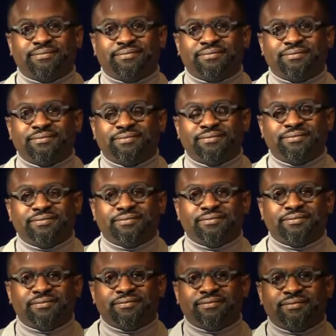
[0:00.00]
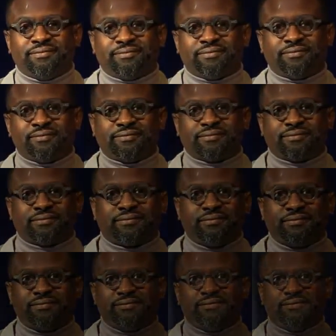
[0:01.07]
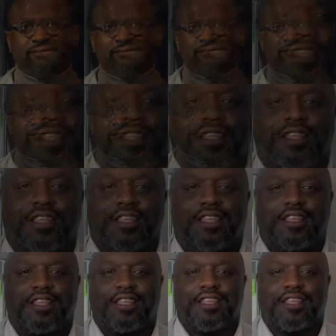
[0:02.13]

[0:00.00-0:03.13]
[no speech]